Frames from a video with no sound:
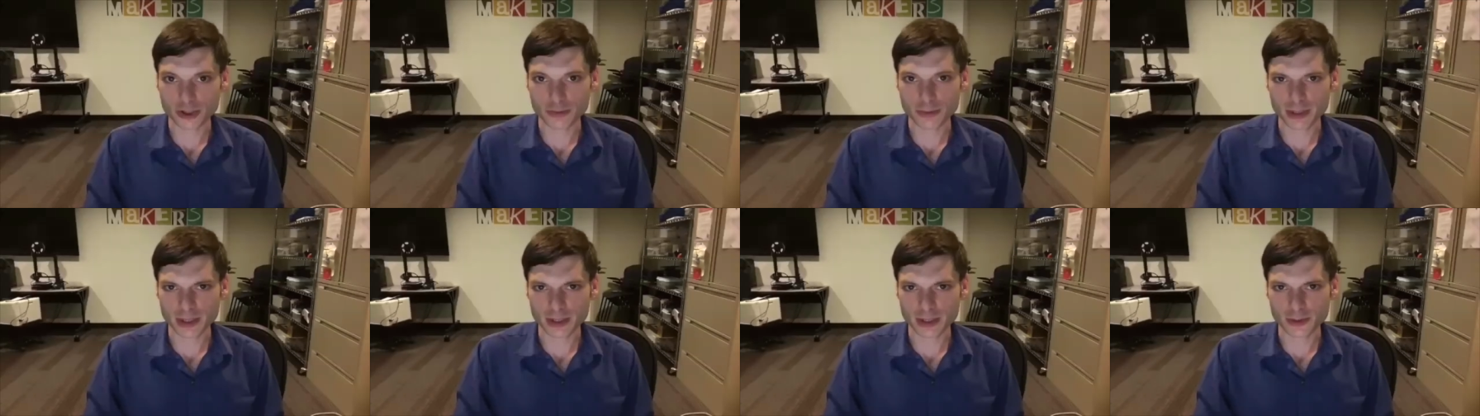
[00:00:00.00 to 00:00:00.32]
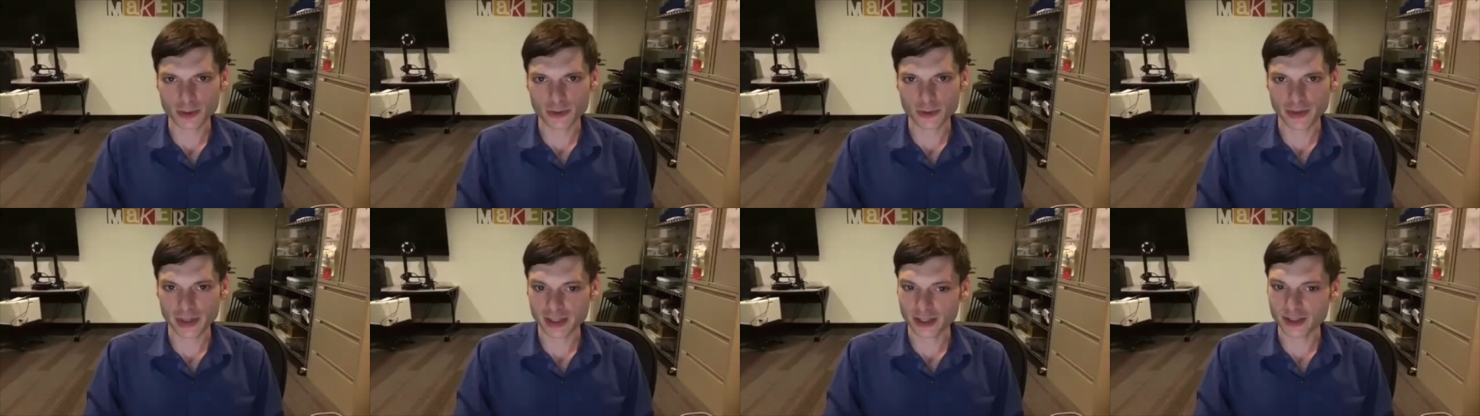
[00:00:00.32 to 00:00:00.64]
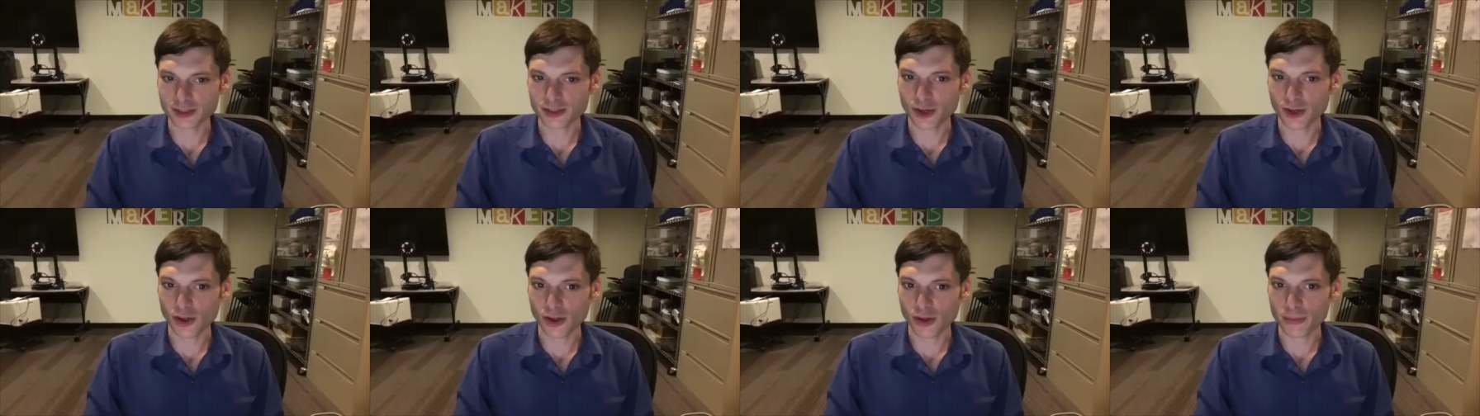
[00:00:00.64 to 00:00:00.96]
being sort of like
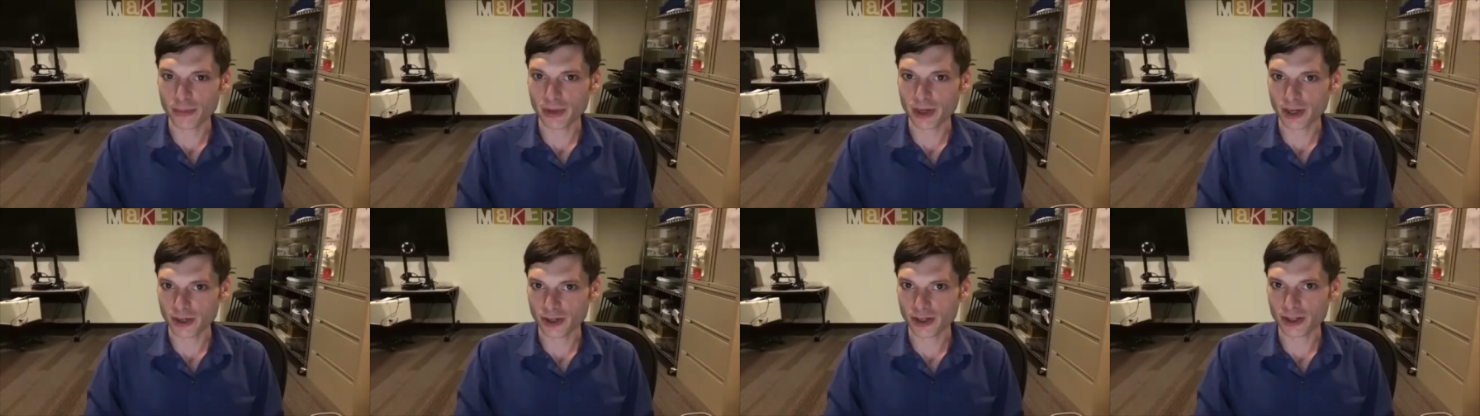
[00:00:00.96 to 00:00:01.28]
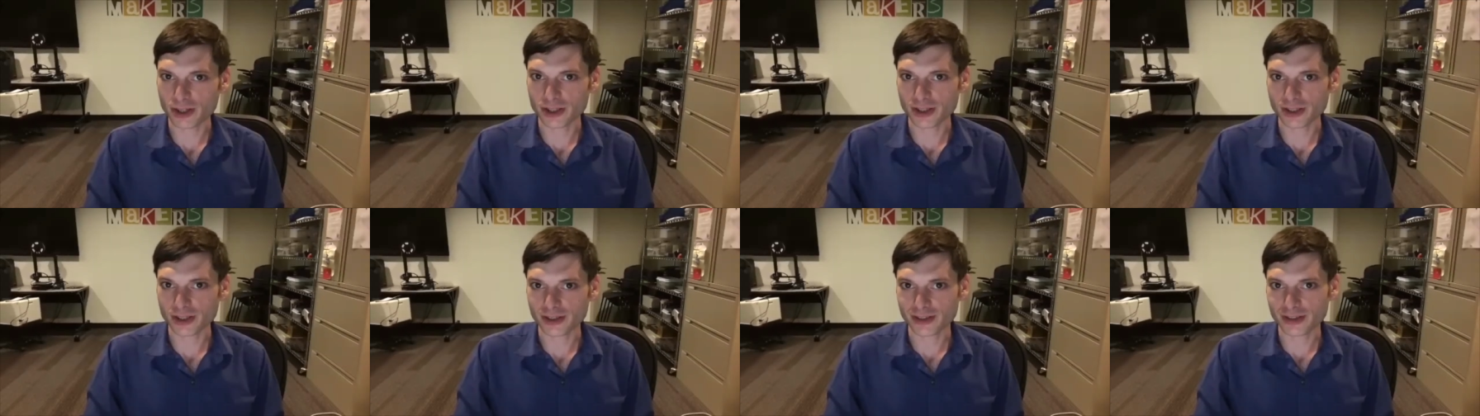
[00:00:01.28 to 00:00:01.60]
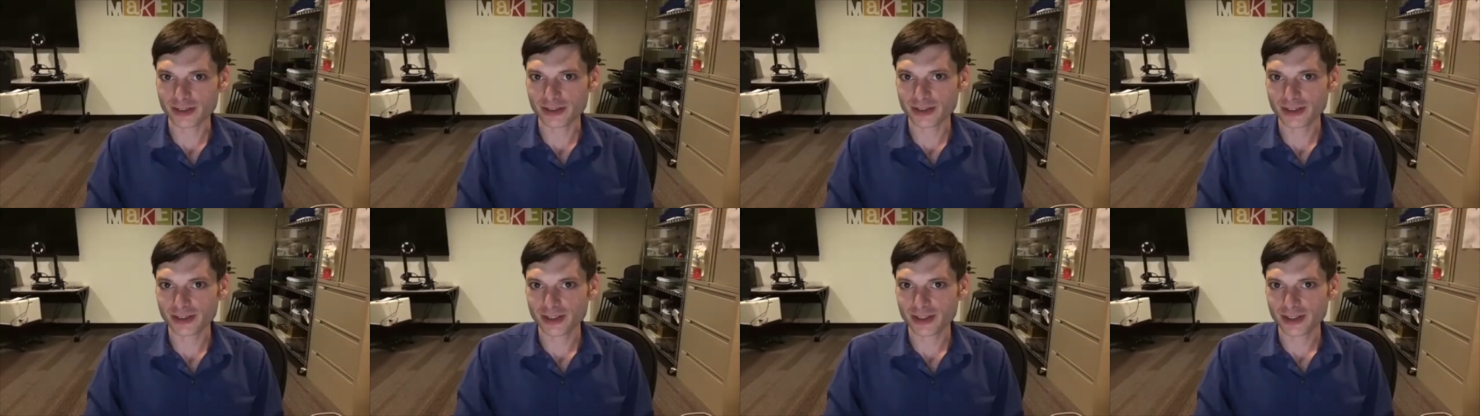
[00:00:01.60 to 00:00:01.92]
this all-American
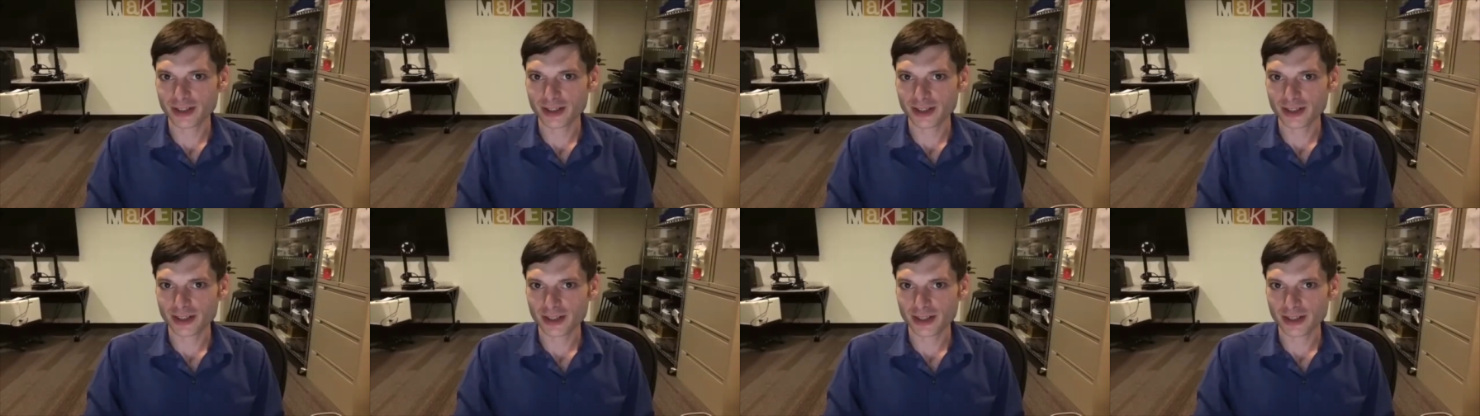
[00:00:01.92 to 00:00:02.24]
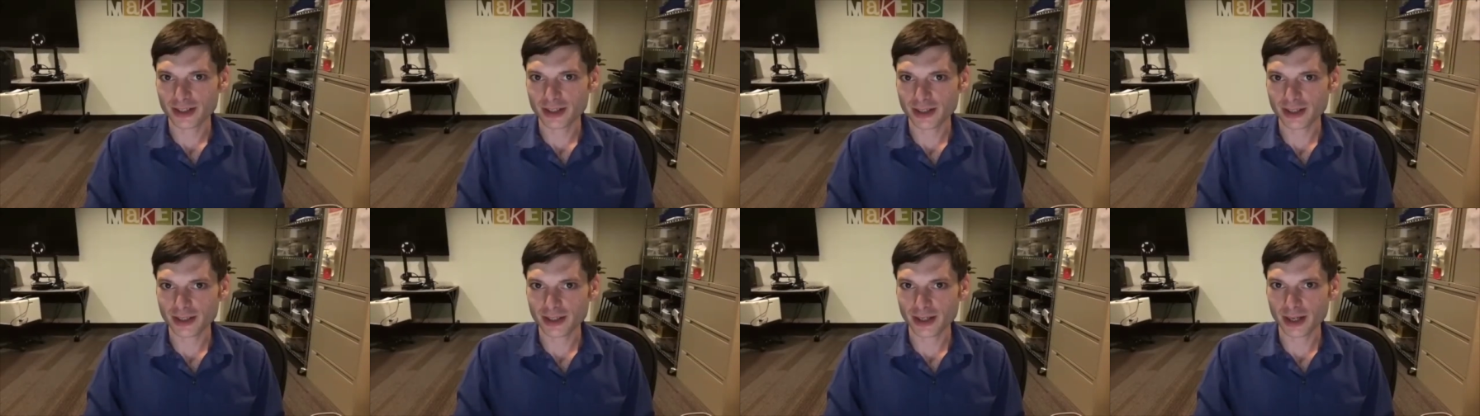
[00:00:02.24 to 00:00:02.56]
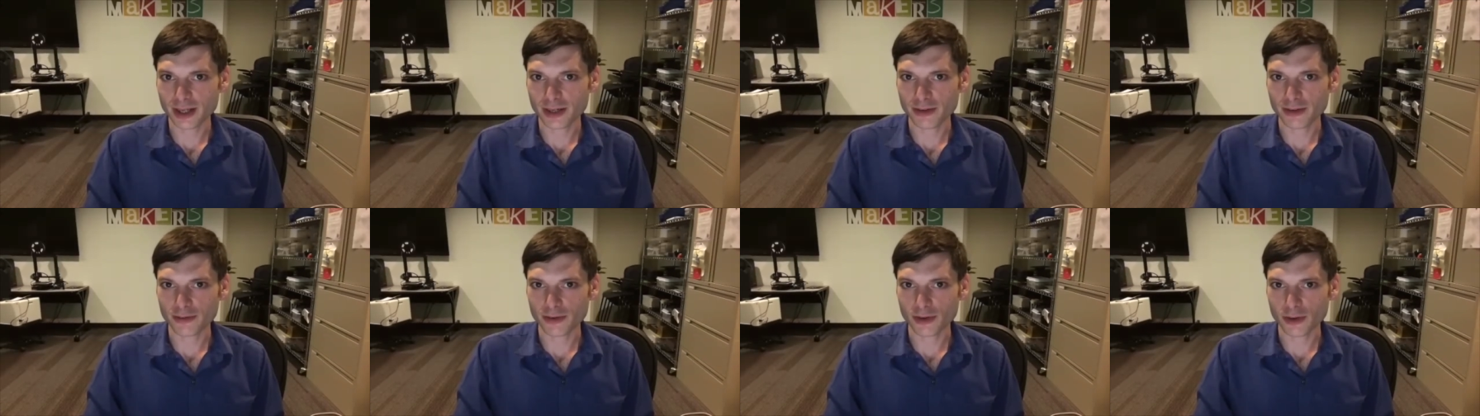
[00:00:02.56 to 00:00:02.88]

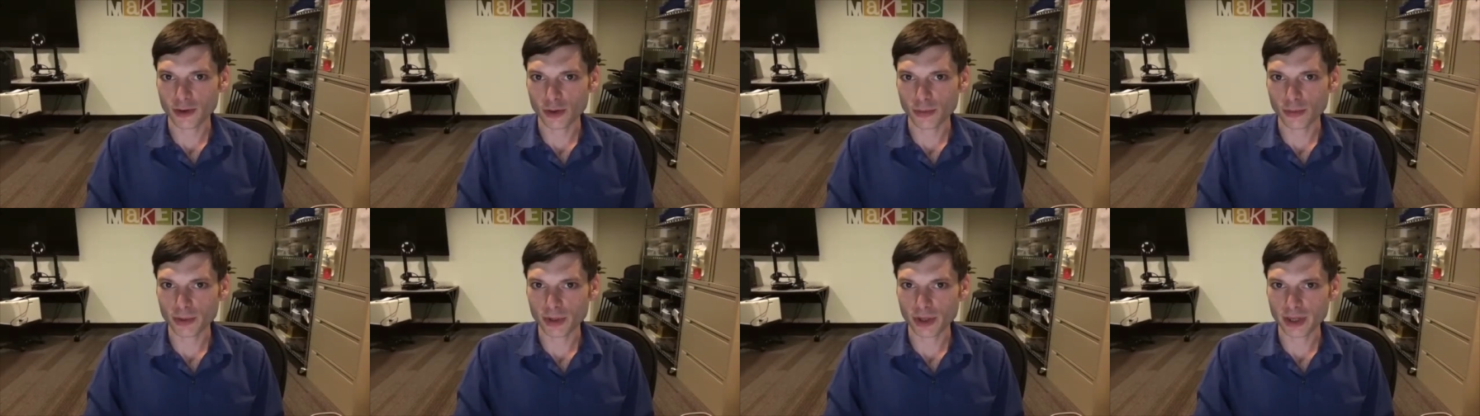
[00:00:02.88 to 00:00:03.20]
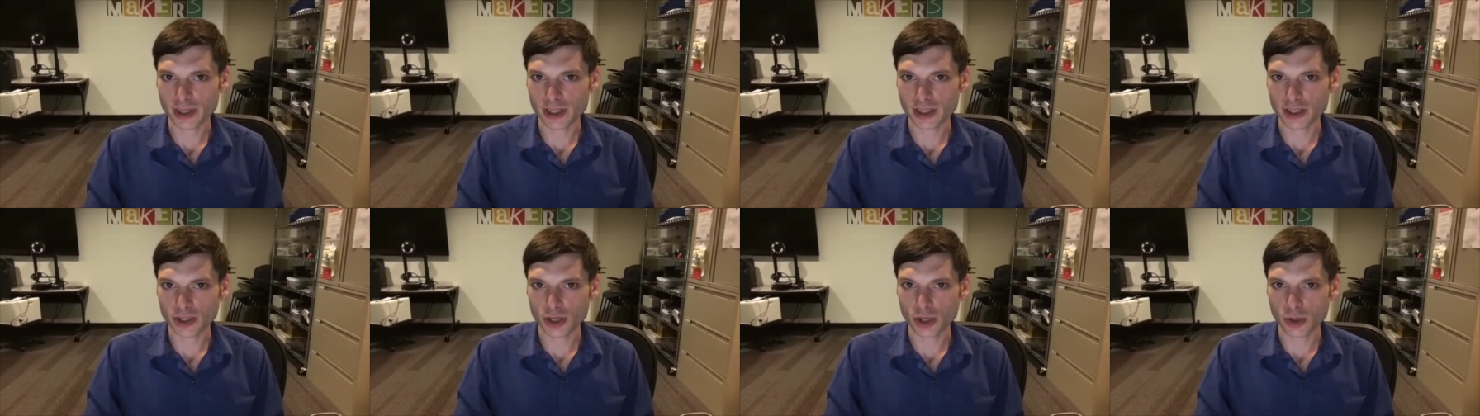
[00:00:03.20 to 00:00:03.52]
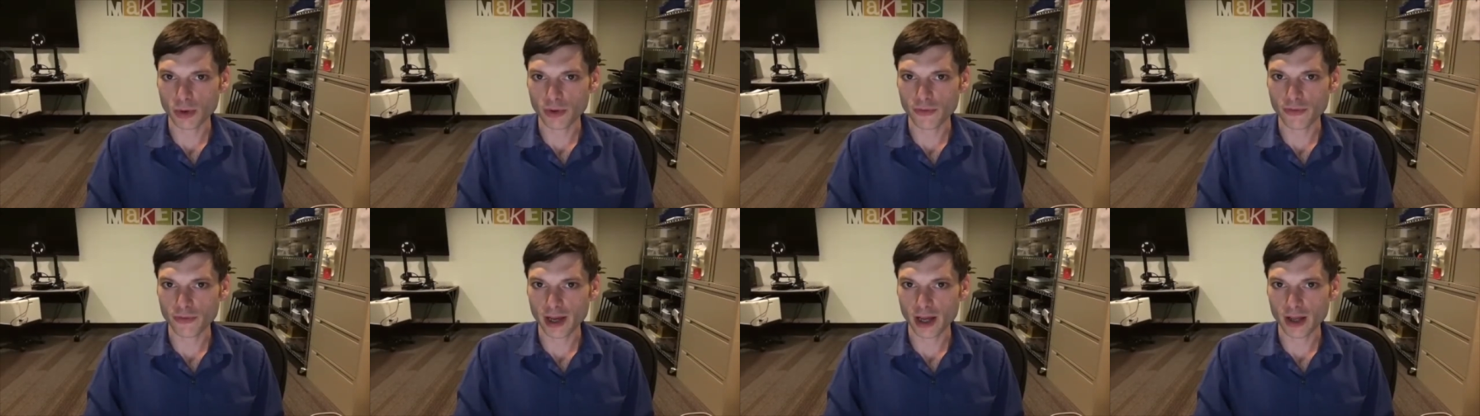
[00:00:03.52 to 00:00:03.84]
kind of girl, but
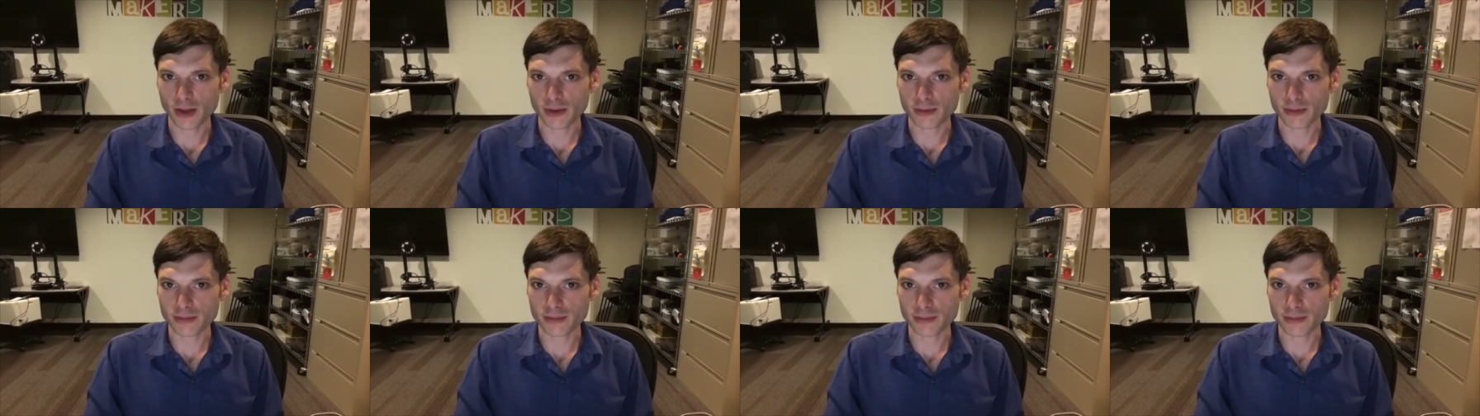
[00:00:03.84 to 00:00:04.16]
without